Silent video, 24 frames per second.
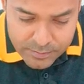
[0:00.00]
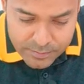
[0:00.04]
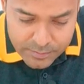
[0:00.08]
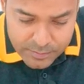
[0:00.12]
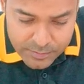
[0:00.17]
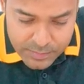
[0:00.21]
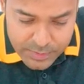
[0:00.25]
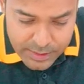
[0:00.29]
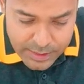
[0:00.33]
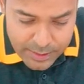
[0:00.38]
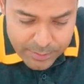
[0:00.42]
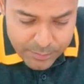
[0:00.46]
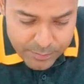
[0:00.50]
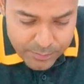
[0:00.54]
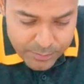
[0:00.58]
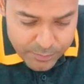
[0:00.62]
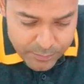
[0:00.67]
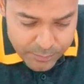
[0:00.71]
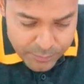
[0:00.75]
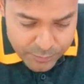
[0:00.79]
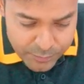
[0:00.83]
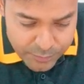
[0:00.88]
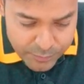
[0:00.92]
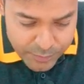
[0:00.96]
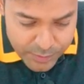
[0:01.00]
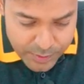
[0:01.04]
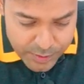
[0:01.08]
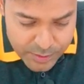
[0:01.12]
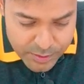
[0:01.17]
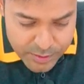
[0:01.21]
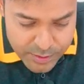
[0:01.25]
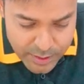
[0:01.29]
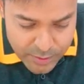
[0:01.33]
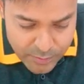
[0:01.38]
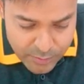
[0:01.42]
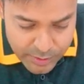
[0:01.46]
Same, 1st
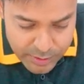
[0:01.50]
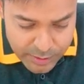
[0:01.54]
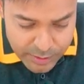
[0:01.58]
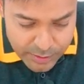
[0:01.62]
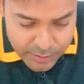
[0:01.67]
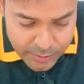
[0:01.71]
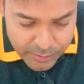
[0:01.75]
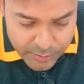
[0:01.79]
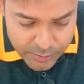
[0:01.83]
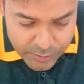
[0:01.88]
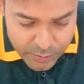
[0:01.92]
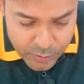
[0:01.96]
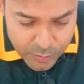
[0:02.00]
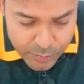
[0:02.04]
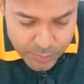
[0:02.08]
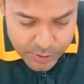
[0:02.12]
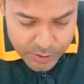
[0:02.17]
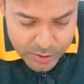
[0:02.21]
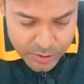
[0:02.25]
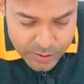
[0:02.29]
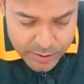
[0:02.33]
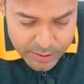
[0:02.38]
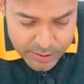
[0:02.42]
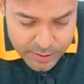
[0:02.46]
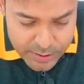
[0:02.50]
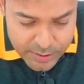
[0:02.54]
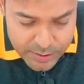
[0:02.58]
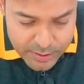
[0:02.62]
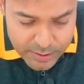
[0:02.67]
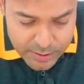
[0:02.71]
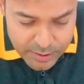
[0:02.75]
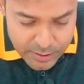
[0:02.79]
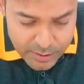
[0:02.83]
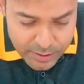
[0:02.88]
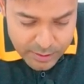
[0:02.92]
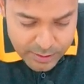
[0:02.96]
January you purchased
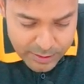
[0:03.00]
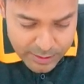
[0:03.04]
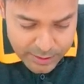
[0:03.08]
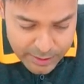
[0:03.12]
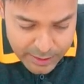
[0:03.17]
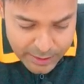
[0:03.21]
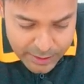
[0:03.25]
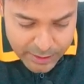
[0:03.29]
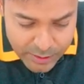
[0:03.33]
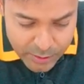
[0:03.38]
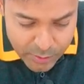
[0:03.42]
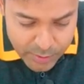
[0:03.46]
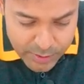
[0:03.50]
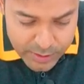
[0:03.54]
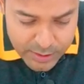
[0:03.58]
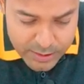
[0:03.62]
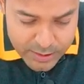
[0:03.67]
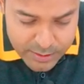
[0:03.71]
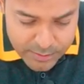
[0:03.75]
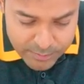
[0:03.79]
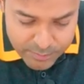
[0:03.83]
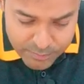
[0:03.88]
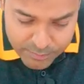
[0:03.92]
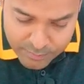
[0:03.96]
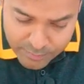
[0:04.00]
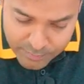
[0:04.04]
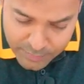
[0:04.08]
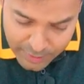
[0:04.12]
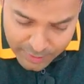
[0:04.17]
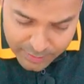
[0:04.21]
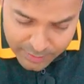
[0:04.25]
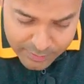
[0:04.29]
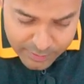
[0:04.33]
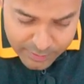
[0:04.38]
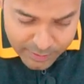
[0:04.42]
10 units at the